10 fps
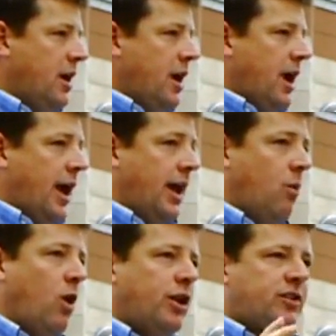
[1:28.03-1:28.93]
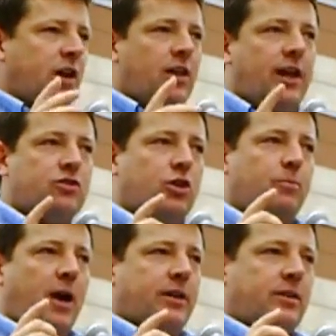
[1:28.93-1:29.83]
And I want to tell that to you
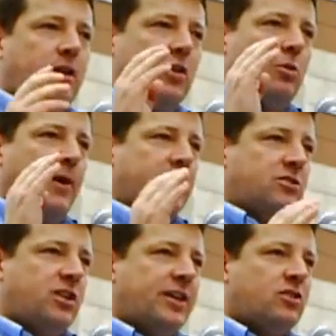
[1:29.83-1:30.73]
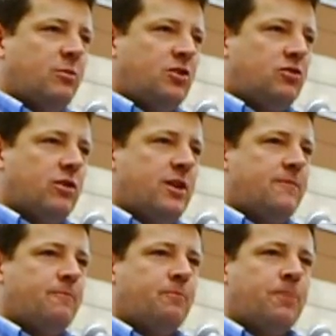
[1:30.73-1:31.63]
by telling you about Sesame Street,
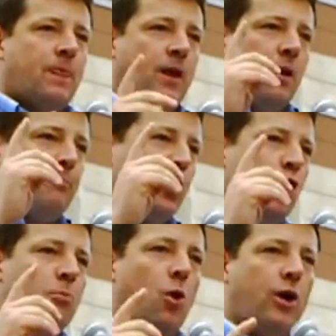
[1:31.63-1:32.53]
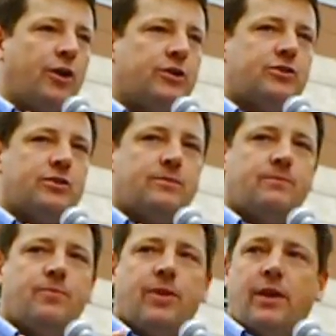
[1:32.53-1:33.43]
Bill Moyers,
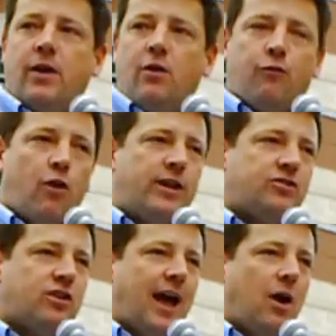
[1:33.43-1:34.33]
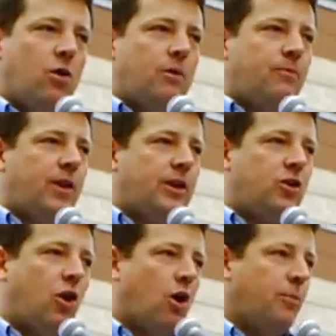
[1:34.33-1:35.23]
Fred Sauer, and
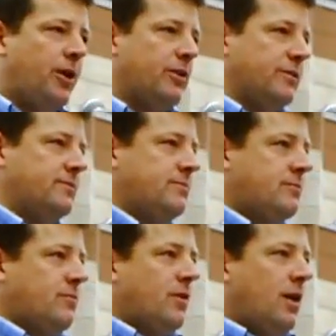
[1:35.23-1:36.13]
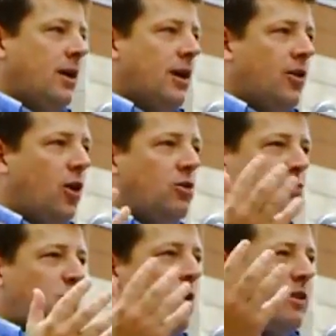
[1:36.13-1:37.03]
Carl Bearden. Now
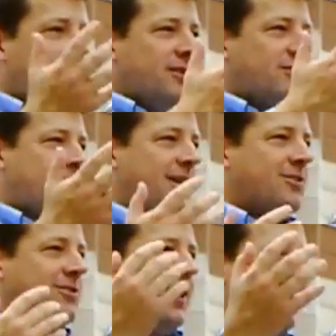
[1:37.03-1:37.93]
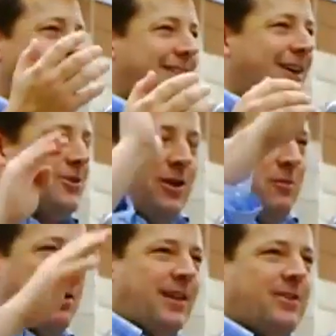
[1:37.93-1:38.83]
one of these things is not like the other. Never
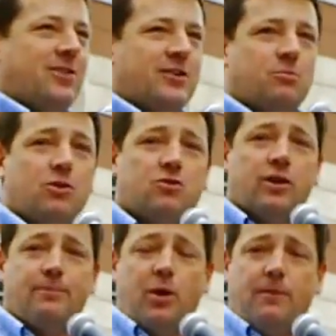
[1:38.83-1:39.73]
mind, that's Sesame Street. But